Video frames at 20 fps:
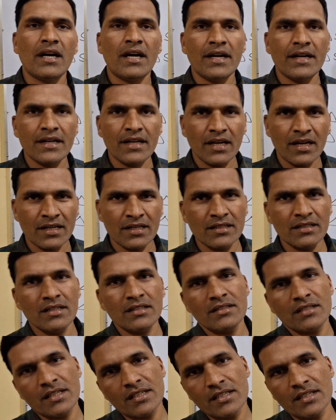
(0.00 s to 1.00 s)
And
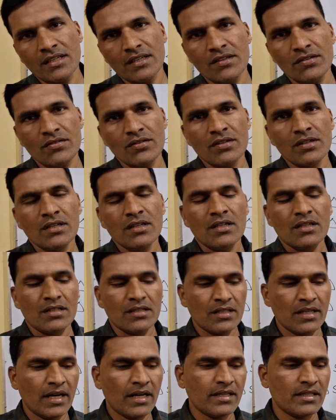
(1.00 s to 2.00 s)
another thing is
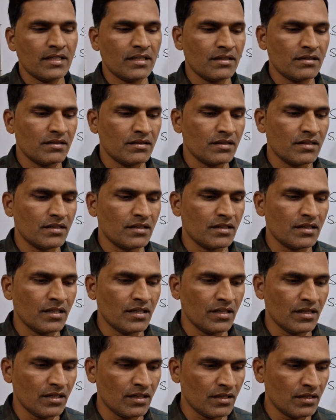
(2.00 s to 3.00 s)
that
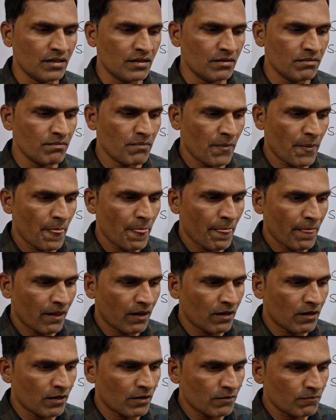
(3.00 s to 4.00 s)
in
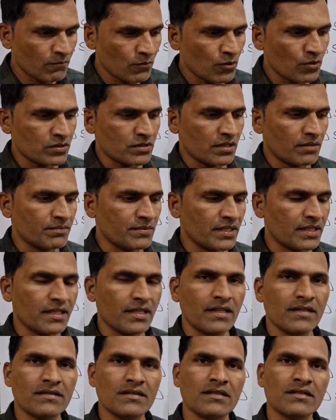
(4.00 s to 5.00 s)
most of the
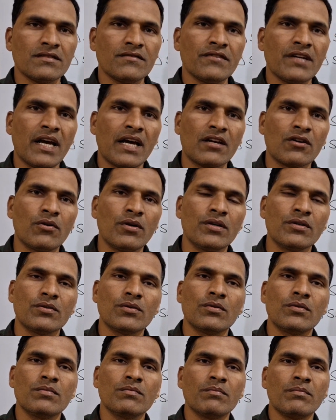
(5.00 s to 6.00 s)
cases we are going
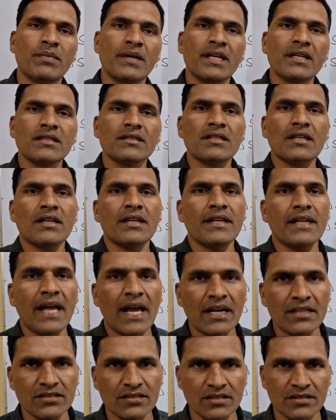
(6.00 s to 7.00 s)
to bring the
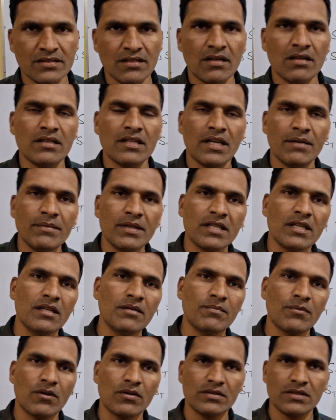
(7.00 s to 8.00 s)
reactions or
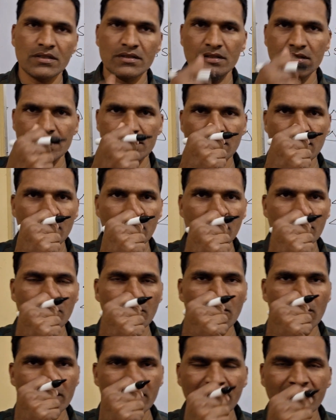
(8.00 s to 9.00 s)
chemical processes are
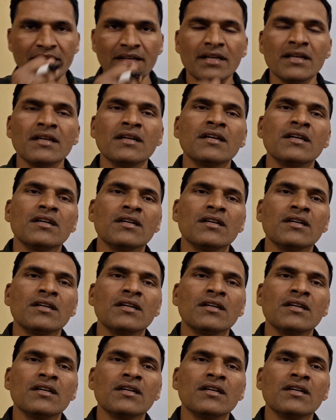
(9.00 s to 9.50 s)
brought in